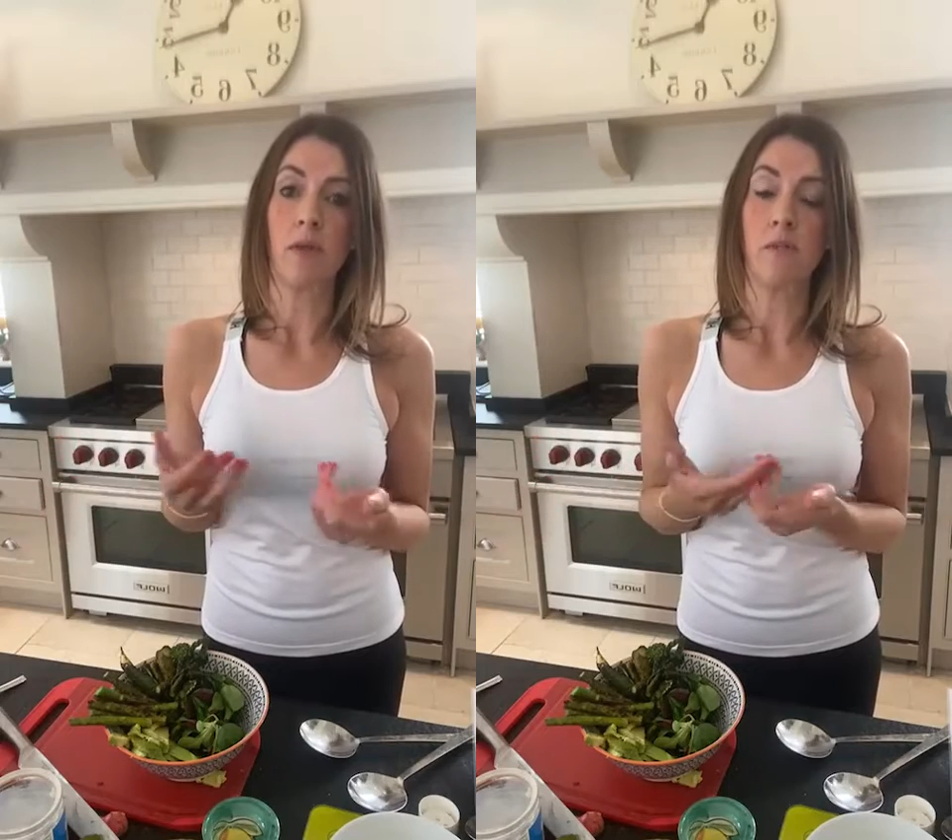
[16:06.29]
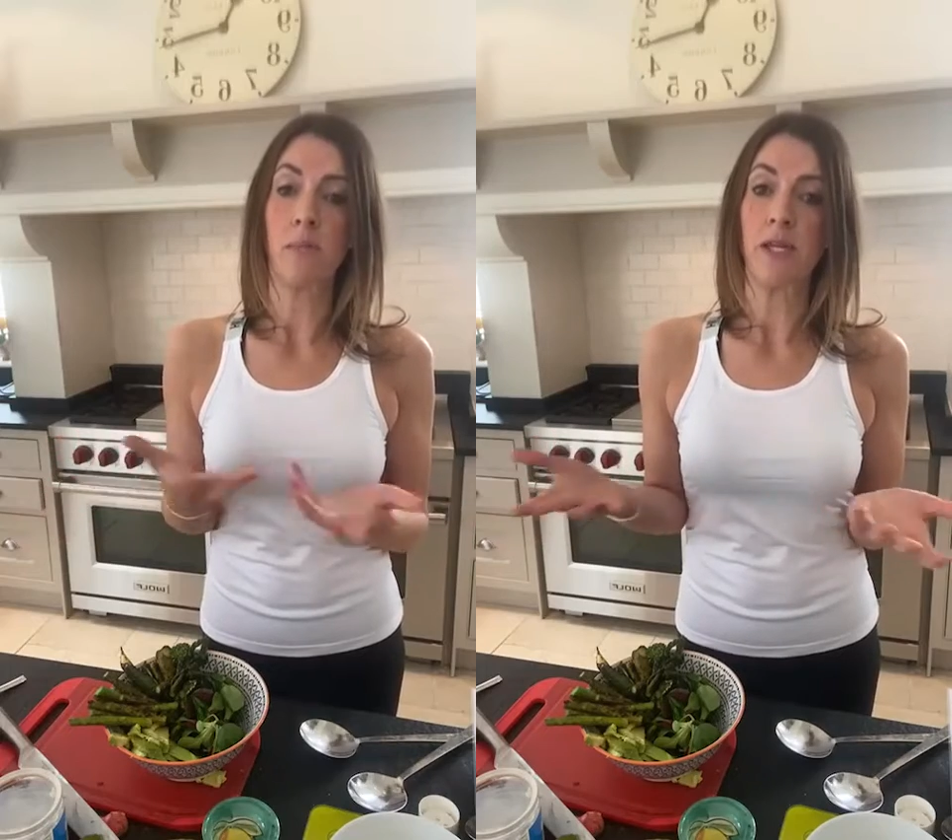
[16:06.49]

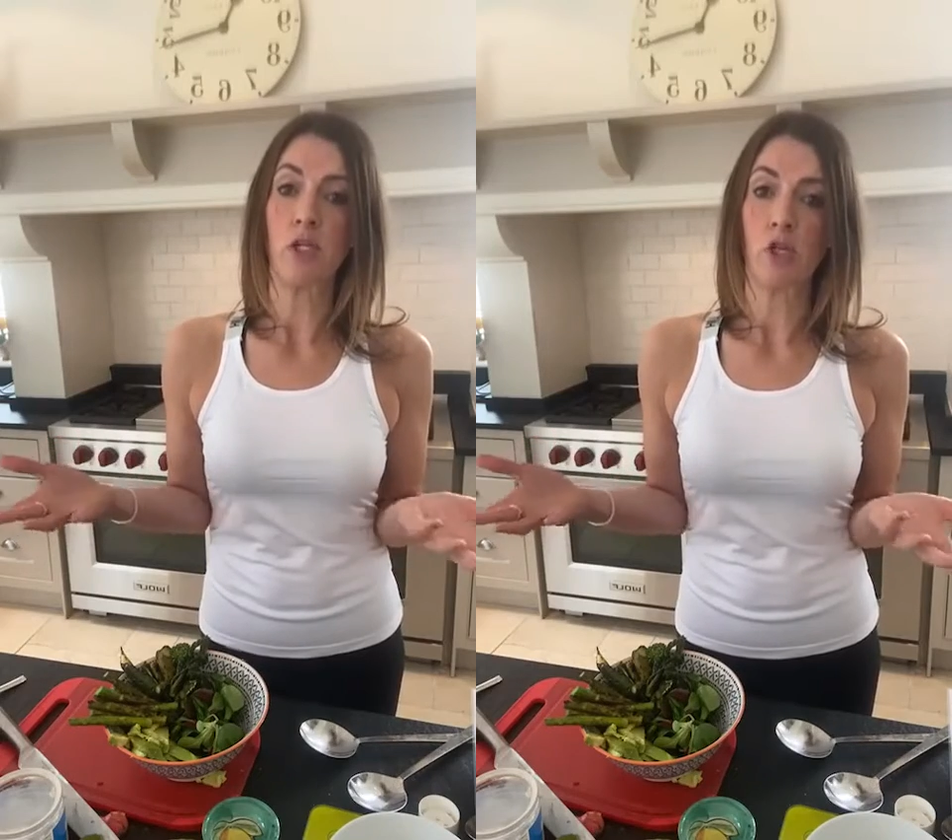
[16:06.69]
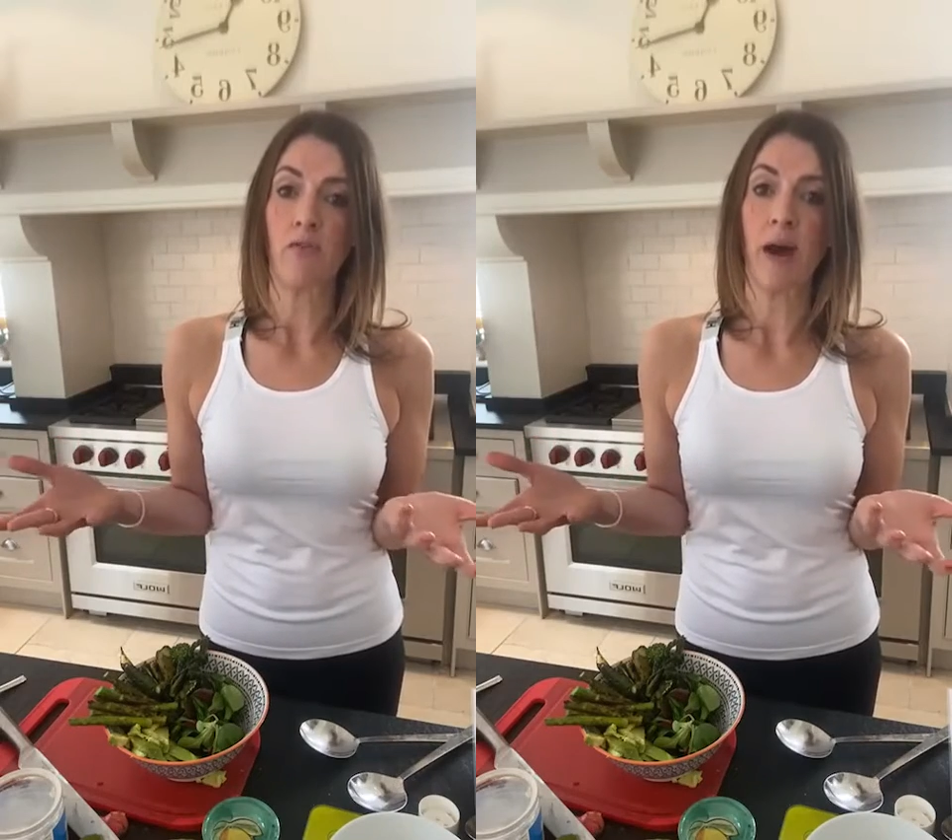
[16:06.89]

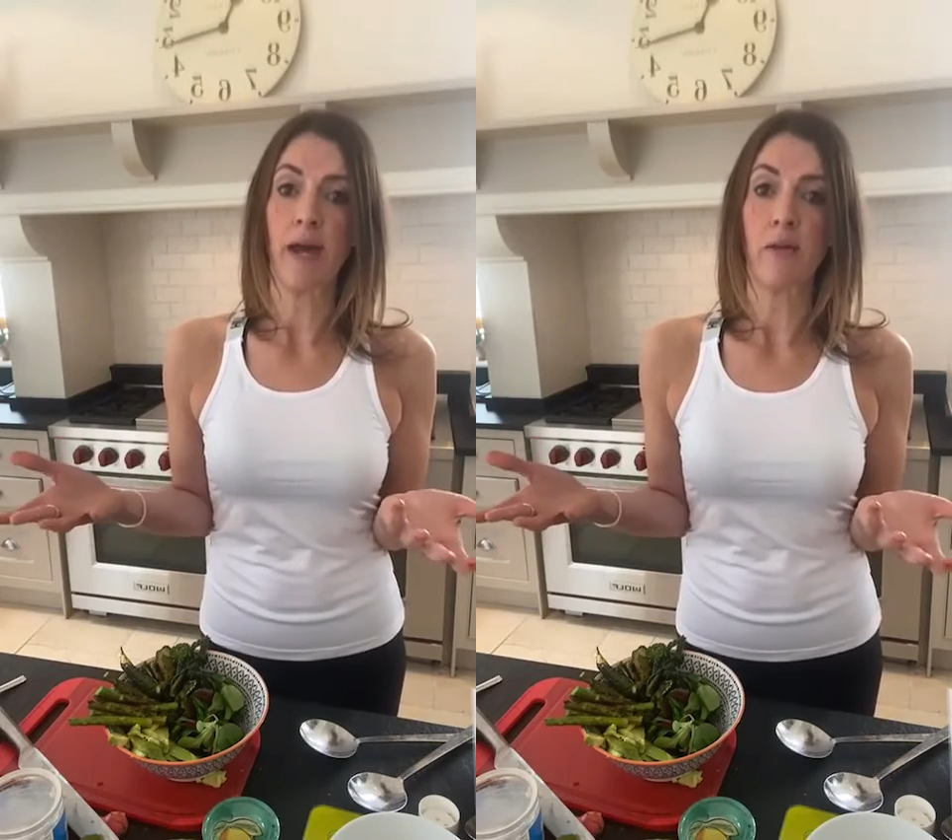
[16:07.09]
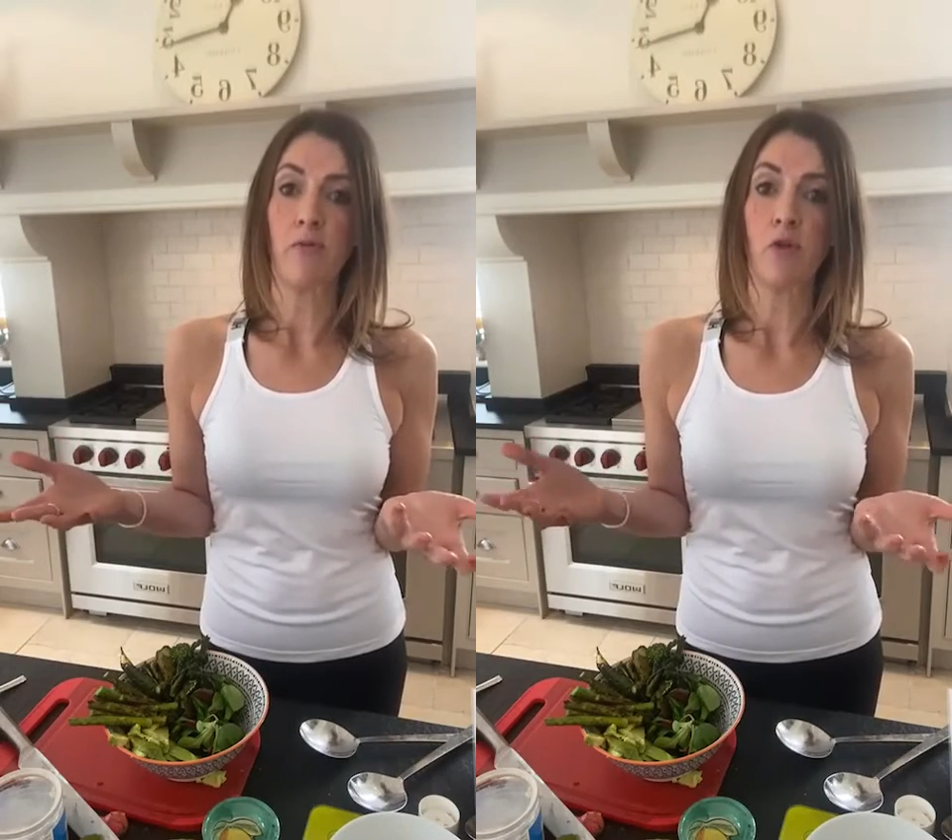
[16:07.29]
depletion of
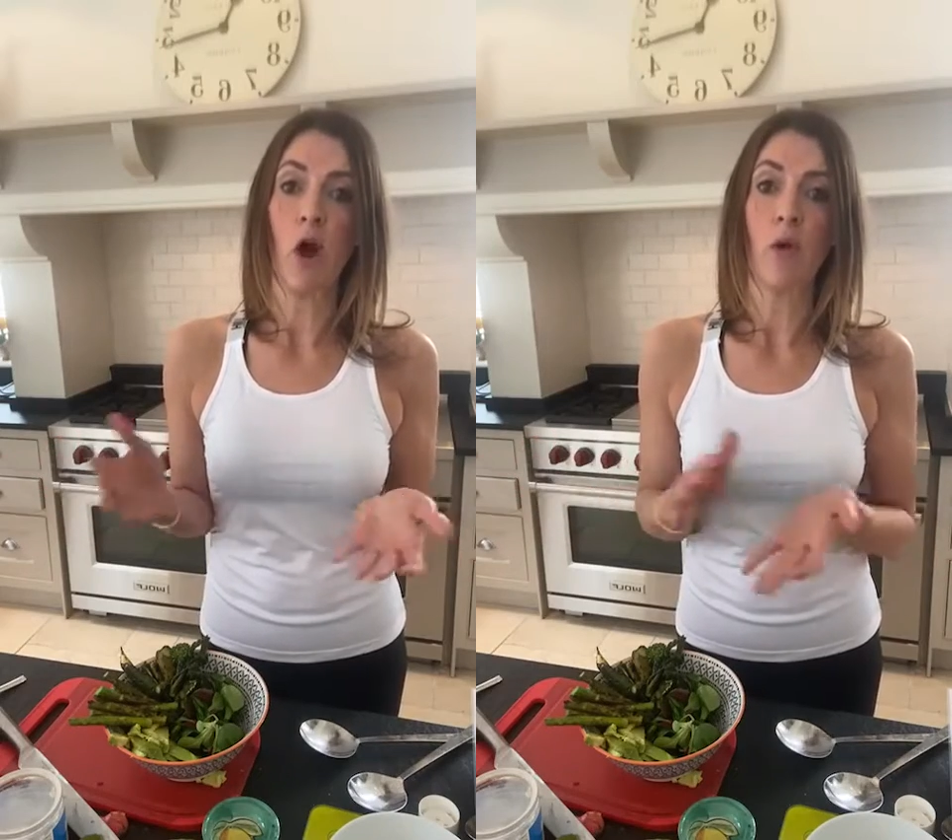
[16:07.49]
iron, not